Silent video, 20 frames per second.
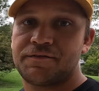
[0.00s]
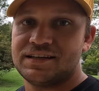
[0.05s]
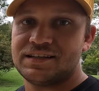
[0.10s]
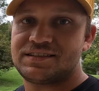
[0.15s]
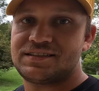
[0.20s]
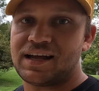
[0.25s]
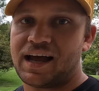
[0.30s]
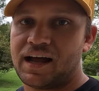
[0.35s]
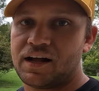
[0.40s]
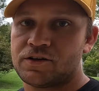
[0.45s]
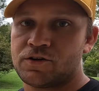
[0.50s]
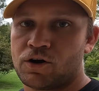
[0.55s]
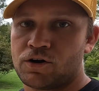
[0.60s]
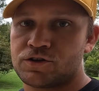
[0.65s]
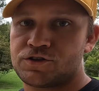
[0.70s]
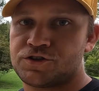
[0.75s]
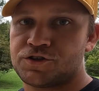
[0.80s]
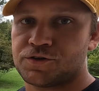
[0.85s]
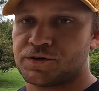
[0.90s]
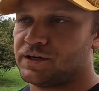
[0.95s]
this Dialed
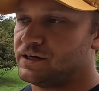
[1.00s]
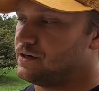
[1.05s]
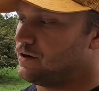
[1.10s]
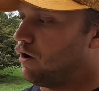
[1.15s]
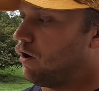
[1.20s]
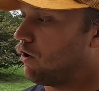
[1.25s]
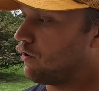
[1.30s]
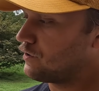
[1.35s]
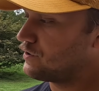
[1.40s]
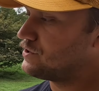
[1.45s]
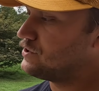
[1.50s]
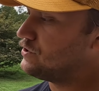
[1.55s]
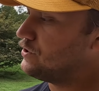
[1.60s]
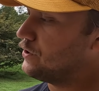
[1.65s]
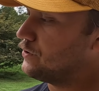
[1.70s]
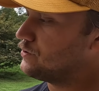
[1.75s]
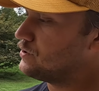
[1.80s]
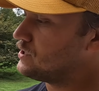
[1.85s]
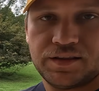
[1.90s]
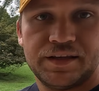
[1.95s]
Archery
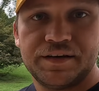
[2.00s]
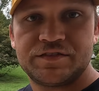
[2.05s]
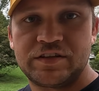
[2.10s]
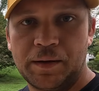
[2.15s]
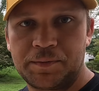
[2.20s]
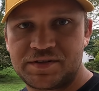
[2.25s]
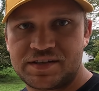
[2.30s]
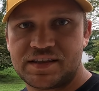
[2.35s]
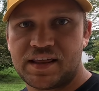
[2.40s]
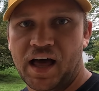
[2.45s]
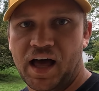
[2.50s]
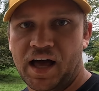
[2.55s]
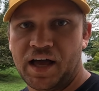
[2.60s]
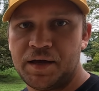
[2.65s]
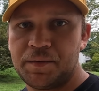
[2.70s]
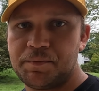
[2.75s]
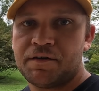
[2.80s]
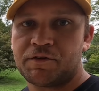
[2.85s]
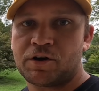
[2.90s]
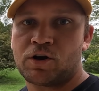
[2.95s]
ARXOS lives up to the
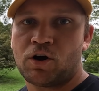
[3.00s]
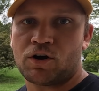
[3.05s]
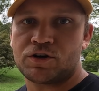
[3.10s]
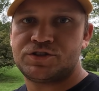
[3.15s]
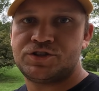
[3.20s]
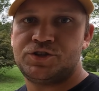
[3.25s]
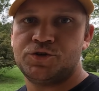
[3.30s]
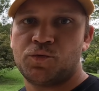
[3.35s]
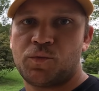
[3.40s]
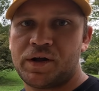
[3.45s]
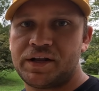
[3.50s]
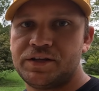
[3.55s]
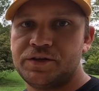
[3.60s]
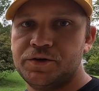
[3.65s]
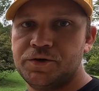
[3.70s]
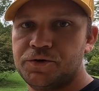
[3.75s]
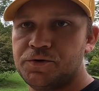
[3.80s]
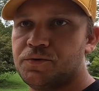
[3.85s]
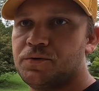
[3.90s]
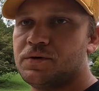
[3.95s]
hype in regards to when
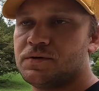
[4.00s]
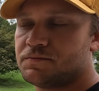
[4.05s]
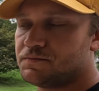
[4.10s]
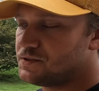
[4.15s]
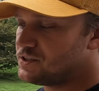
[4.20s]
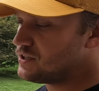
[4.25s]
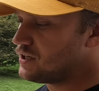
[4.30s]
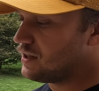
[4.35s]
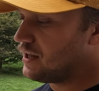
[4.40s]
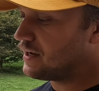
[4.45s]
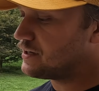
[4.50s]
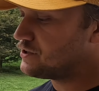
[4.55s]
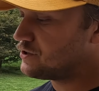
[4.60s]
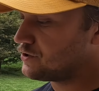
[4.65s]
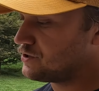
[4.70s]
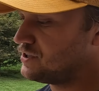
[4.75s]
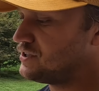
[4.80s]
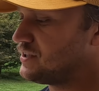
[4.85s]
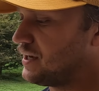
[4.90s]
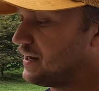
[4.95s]
you select
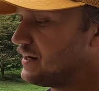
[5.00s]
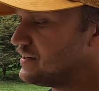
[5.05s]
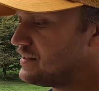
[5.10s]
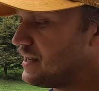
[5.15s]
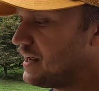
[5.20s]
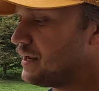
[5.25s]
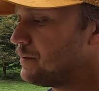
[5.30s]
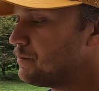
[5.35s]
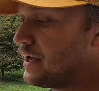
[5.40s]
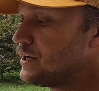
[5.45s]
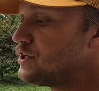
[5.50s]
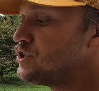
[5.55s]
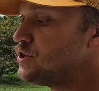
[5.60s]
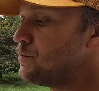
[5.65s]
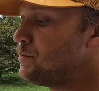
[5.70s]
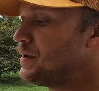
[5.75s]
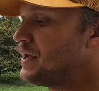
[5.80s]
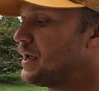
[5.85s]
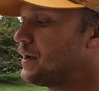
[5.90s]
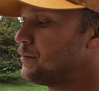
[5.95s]
your sight tape, it
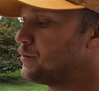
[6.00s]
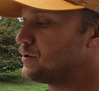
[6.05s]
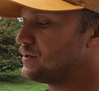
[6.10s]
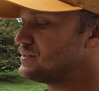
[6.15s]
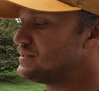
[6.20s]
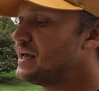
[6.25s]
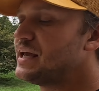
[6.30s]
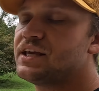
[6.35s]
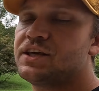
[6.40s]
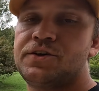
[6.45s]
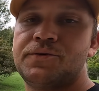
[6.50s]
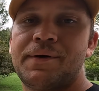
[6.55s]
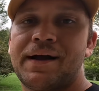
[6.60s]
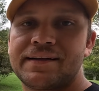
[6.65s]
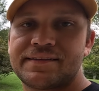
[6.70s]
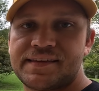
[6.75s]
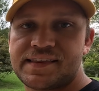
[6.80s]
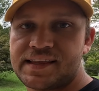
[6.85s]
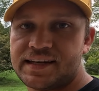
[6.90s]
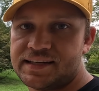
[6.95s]
should be able to take you
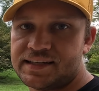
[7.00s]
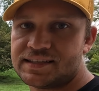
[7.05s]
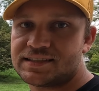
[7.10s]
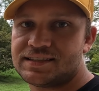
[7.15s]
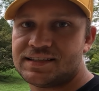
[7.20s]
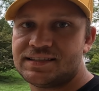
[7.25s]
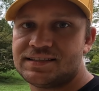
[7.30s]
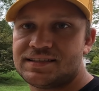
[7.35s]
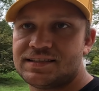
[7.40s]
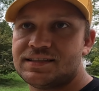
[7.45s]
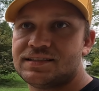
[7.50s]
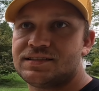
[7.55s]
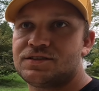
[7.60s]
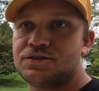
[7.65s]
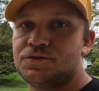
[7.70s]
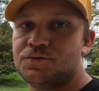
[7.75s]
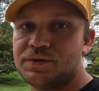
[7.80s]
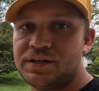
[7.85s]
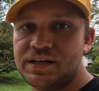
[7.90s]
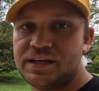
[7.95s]
out to the distances
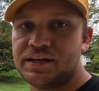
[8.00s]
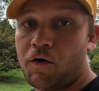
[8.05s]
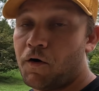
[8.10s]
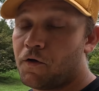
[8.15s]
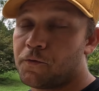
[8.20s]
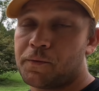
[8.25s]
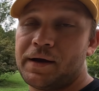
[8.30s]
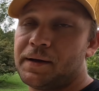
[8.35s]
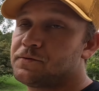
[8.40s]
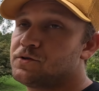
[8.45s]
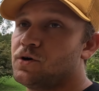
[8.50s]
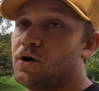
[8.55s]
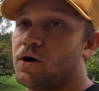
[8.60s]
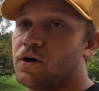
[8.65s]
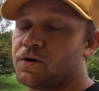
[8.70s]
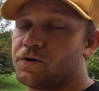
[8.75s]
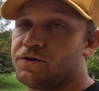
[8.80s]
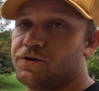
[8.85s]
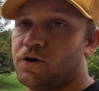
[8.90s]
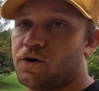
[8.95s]
you need, all the way up to
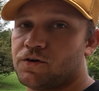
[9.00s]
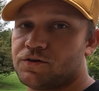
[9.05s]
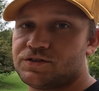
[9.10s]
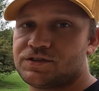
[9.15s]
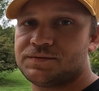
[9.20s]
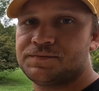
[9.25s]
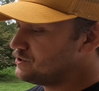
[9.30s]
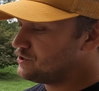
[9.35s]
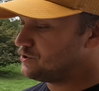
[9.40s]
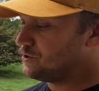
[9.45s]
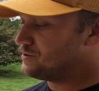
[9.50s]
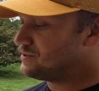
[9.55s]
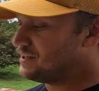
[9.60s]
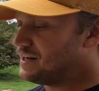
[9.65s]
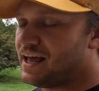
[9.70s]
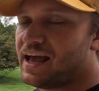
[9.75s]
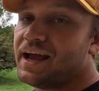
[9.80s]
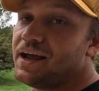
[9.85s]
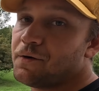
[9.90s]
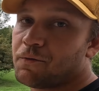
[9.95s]
100 yards. So
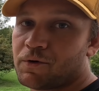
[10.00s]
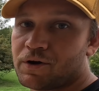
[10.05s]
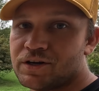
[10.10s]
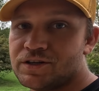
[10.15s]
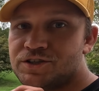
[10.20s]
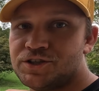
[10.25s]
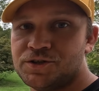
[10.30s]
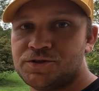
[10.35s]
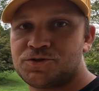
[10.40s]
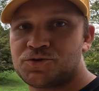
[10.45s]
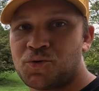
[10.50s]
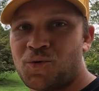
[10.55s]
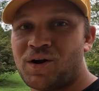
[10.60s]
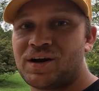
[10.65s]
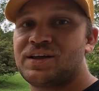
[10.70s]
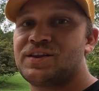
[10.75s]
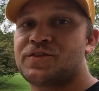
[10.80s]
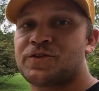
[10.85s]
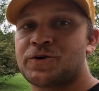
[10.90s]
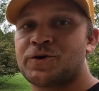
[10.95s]
today we're gonna shoot
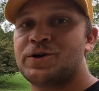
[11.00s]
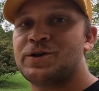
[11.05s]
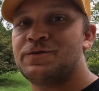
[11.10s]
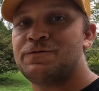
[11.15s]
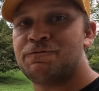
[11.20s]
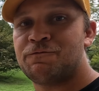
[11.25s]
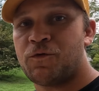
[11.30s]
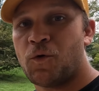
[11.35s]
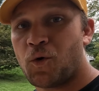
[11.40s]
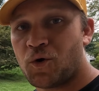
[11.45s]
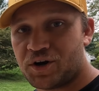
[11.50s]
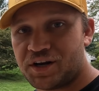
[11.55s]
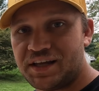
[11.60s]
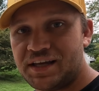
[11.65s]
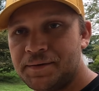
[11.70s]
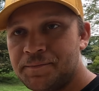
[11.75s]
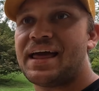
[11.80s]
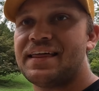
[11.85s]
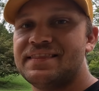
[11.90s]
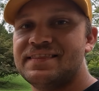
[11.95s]
20, 30,
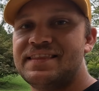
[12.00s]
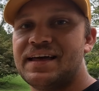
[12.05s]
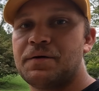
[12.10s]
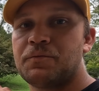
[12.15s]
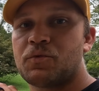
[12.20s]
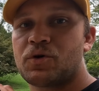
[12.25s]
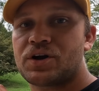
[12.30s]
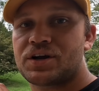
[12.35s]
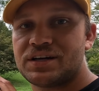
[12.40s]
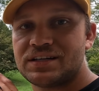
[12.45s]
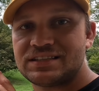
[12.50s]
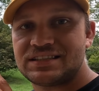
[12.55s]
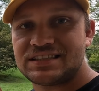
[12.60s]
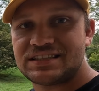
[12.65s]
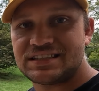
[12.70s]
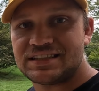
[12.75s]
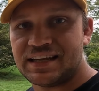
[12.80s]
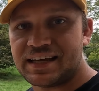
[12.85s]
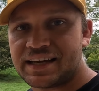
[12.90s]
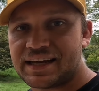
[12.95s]
40, and then we're gonna
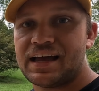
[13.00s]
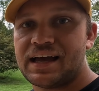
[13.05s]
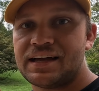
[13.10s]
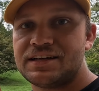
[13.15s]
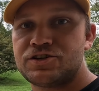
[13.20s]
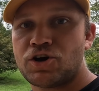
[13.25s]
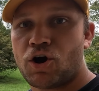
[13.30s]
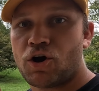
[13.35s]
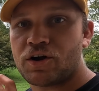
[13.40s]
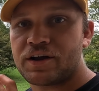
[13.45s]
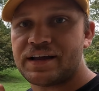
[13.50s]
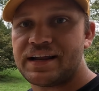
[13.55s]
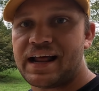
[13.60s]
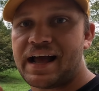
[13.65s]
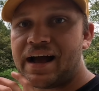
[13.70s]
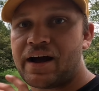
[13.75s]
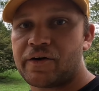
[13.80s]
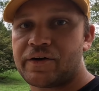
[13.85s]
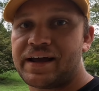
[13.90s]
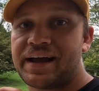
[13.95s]
stick a target
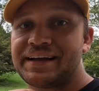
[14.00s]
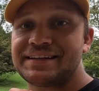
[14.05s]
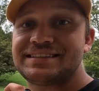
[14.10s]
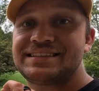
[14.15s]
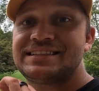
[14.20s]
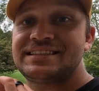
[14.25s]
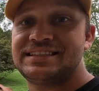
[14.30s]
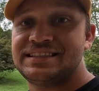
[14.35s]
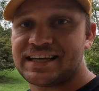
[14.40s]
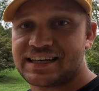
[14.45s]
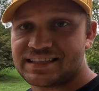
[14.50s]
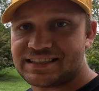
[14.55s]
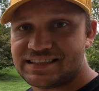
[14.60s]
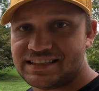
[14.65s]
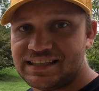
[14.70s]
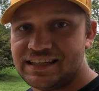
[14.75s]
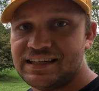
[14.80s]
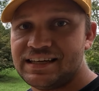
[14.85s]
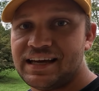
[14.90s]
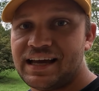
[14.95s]
out at 60